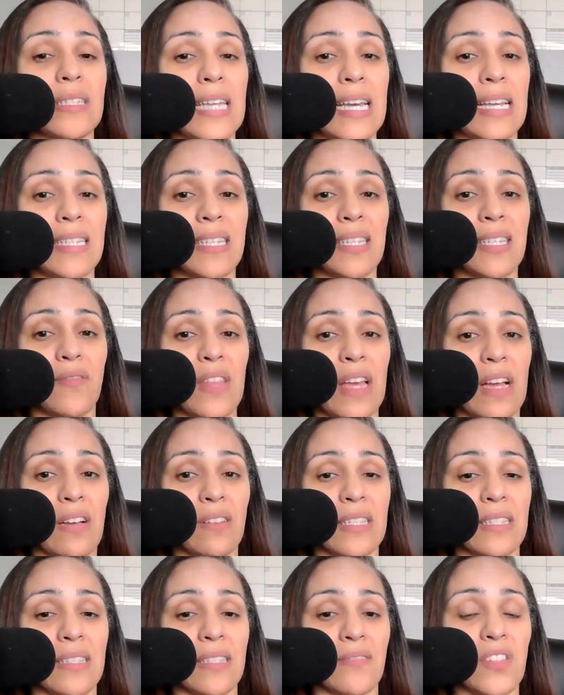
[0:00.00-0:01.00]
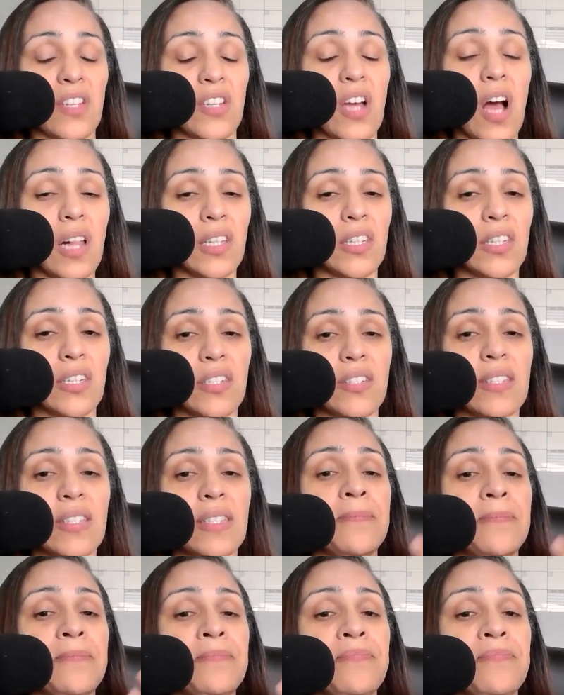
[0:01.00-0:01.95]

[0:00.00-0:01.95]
tens of thousands of dollars.